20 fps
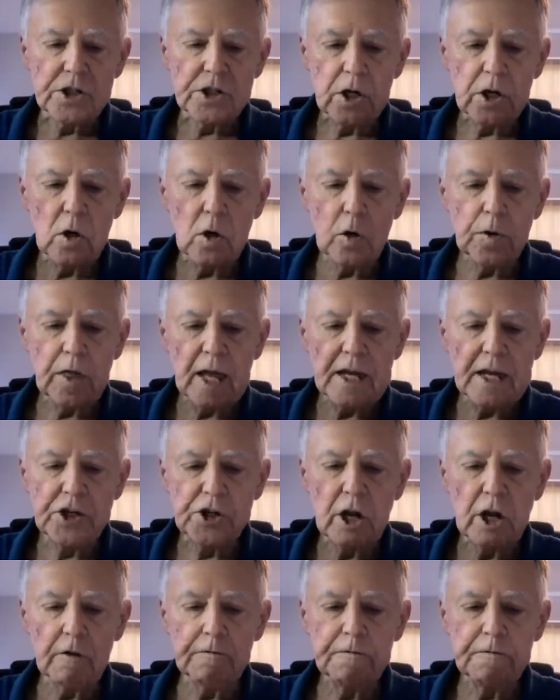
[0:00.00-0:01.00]
So
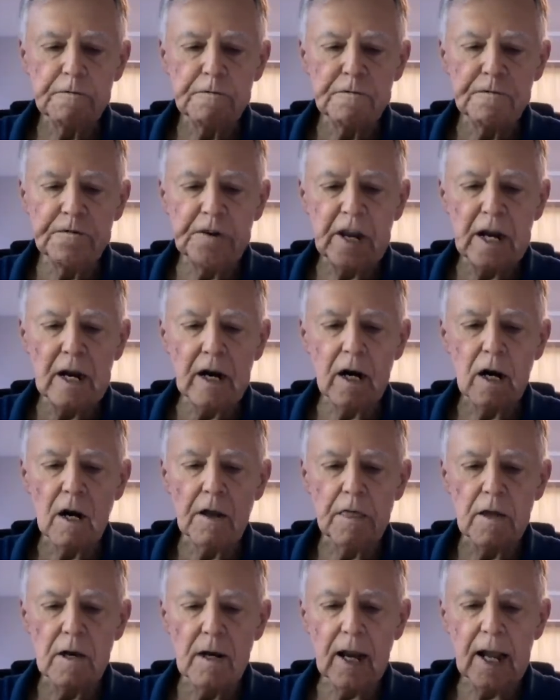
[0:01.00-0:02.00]
they shall
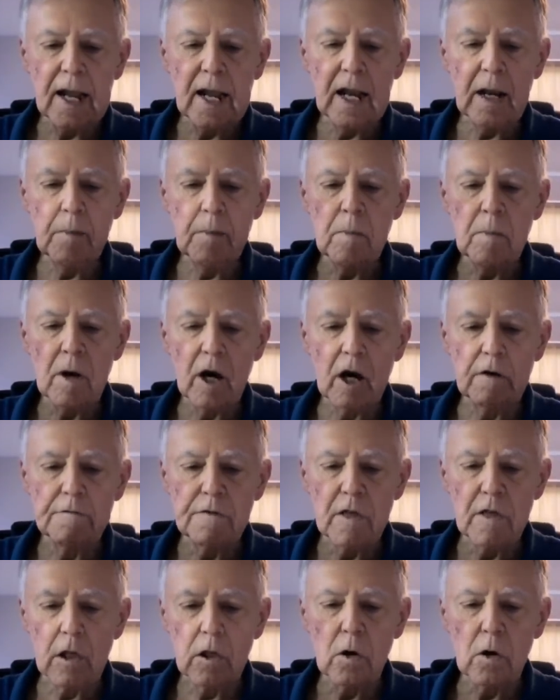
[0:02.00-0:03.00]
fear the
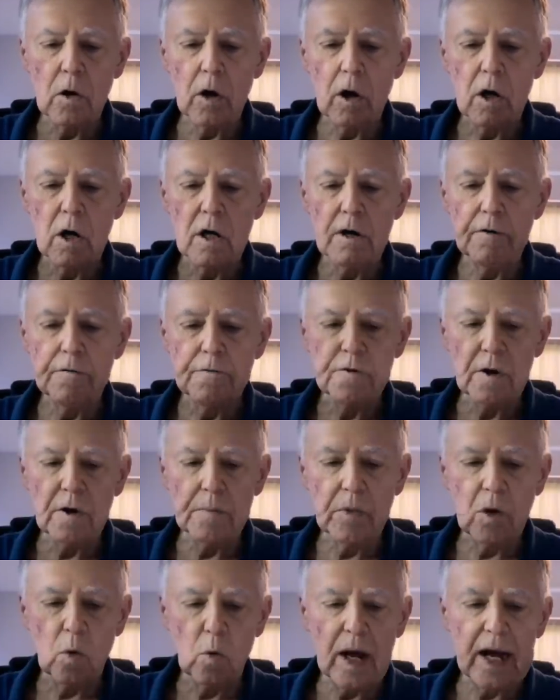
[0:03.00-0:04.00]
name of the
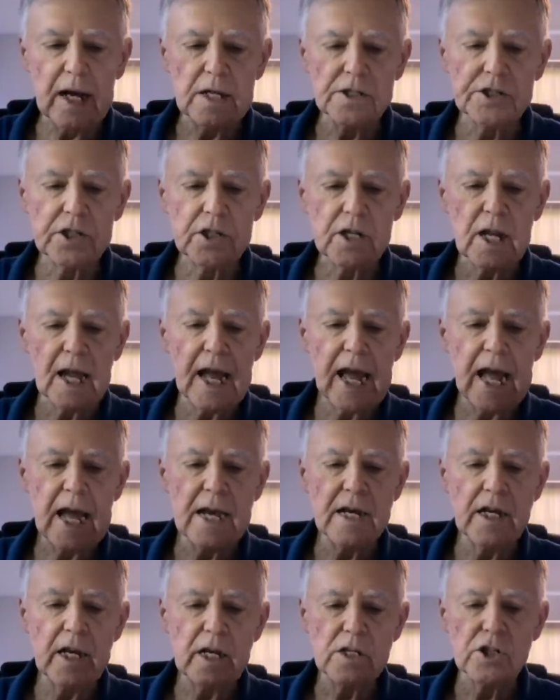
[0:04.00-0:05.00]
Lord from the
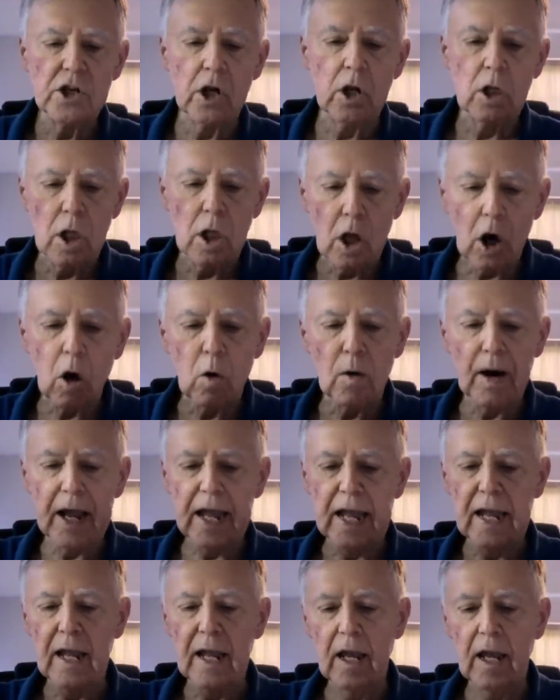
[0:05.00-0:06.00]
west and his
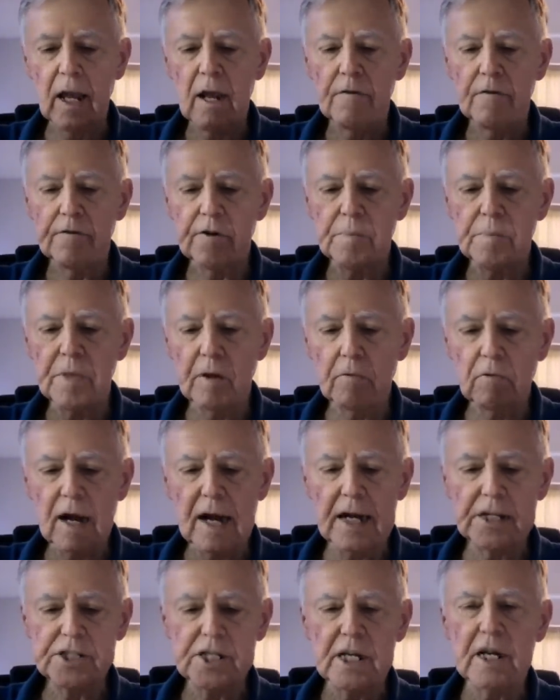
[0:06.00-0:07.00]
glory
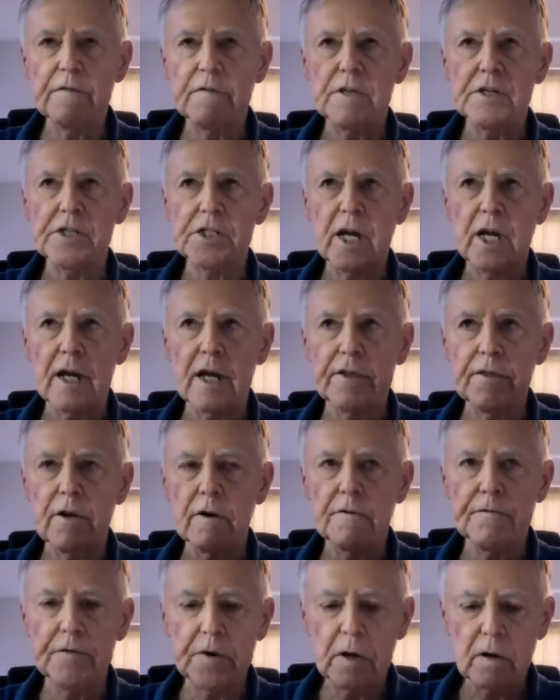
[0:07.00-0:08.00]
from the rising of the
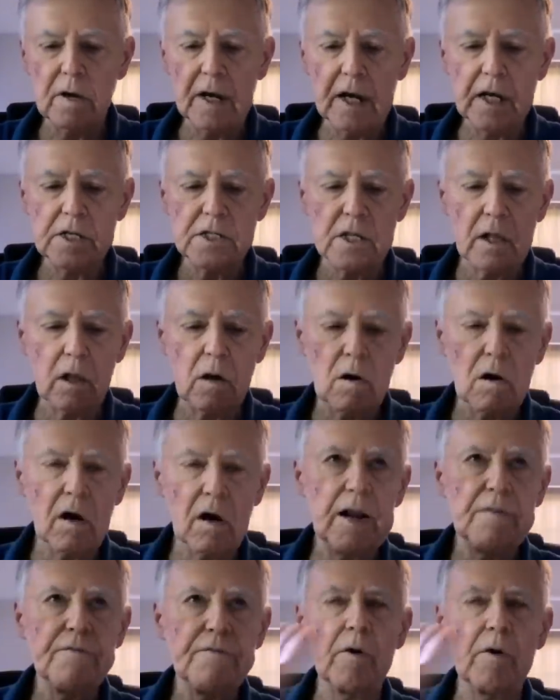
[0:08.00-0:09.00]
sun. They're fearing his
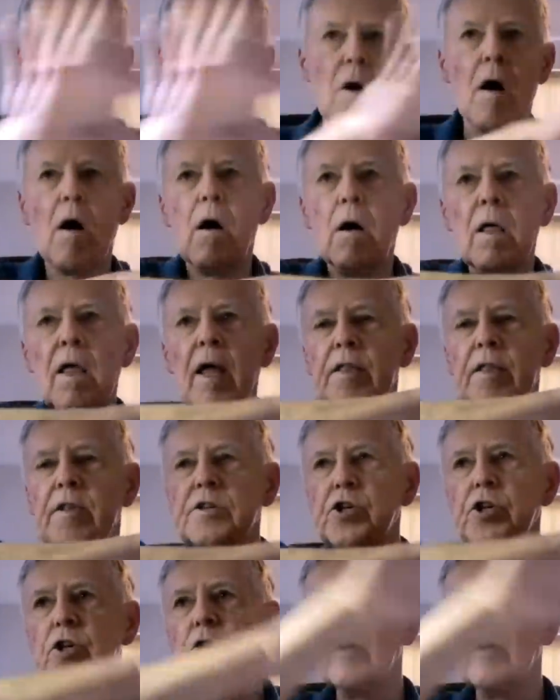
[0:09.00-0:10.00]
glory from
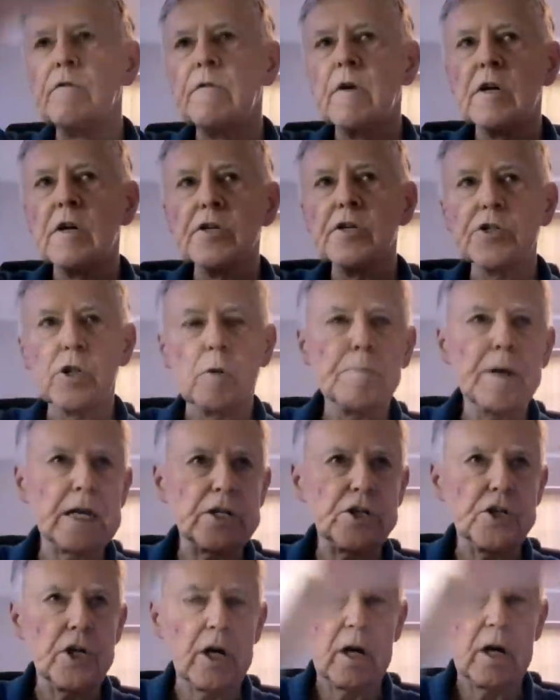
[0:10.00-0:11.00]
this
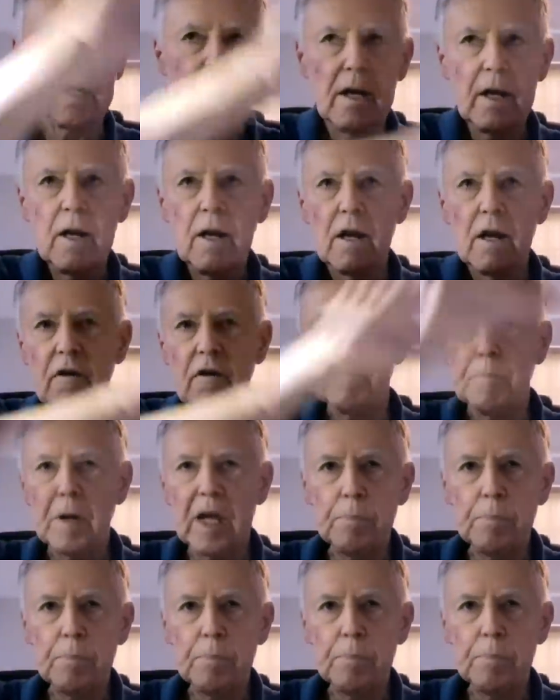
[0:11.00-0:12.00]
universal picture
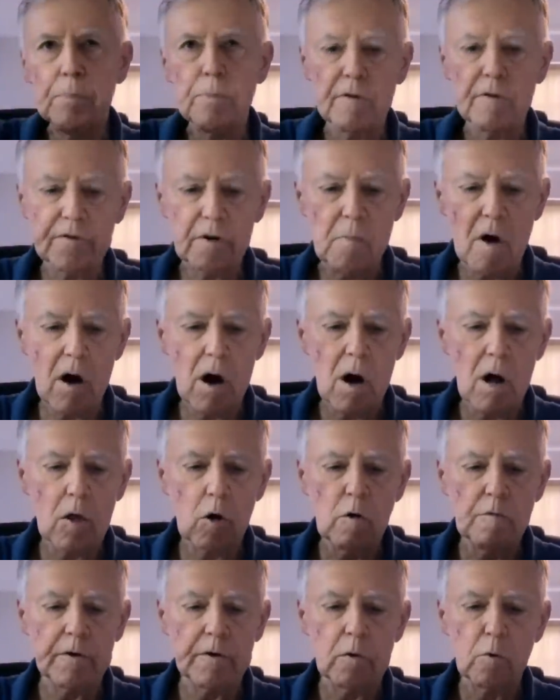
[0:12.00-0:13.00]
of people from
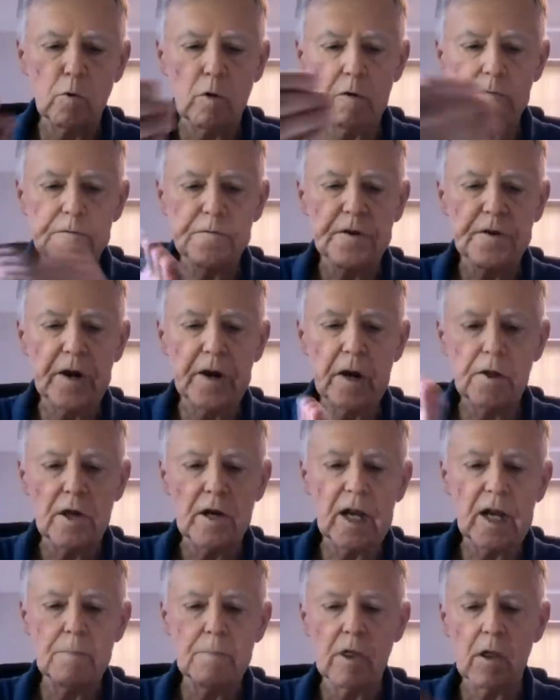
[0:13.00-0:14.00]
all over will
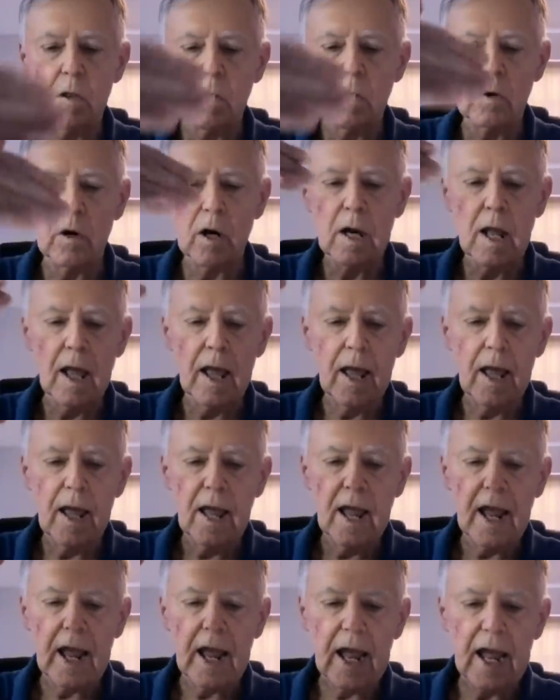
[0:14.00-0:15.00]
fear the name of the
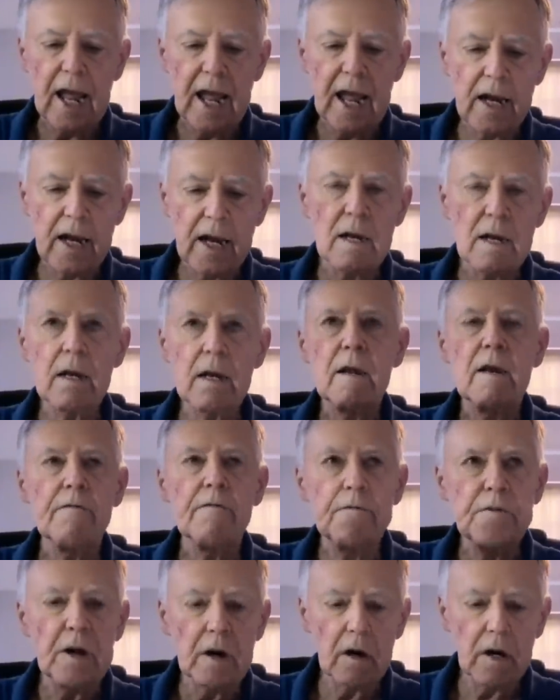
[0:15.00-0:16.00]
Lord
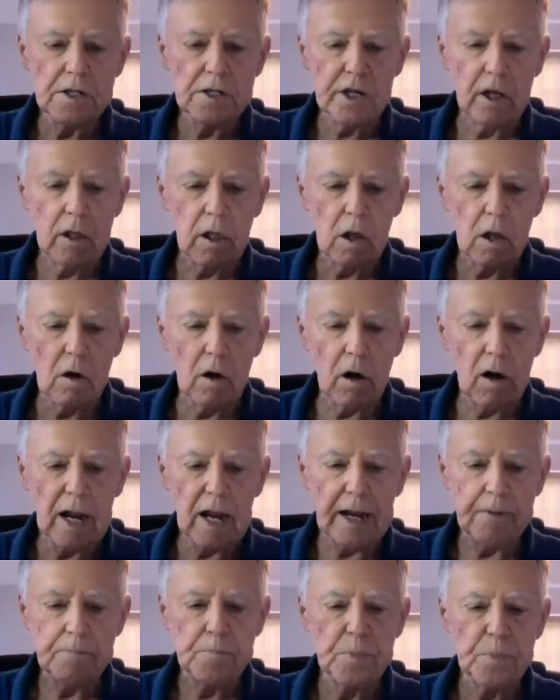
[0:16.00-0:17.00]
and fear his
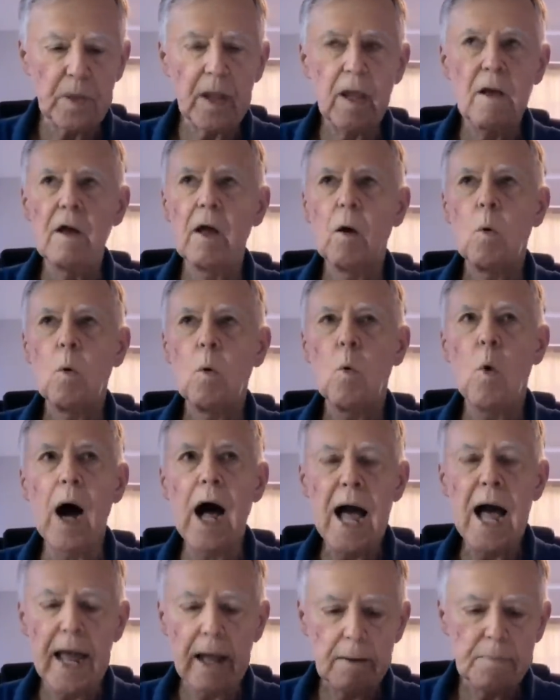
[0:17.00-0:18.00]
glory.
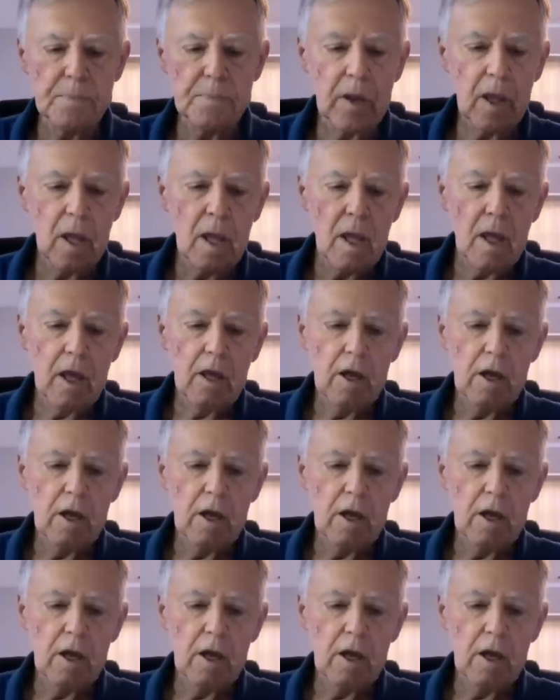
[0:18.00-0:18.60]
Why?